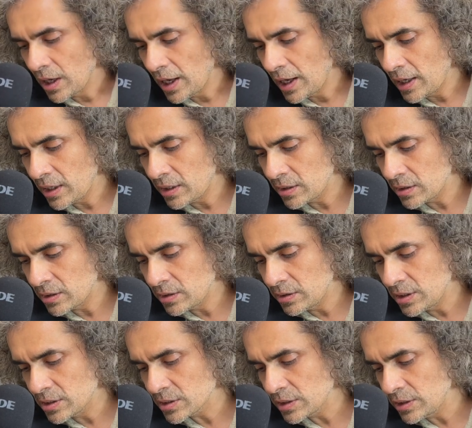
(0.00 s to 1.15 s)
and
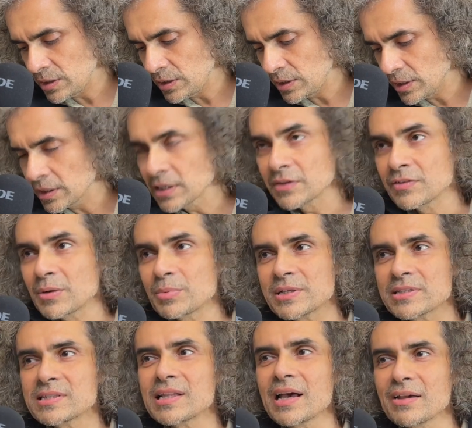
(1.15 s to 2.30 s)
literally he gave up
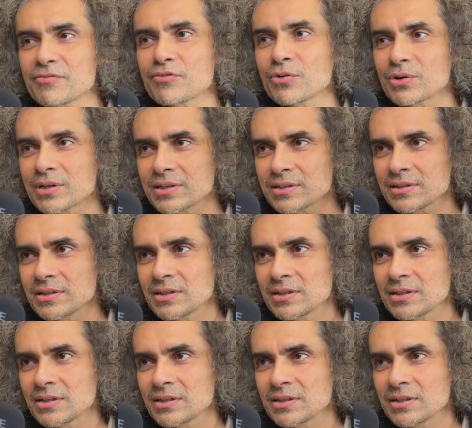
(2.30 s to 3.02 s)
his life for it.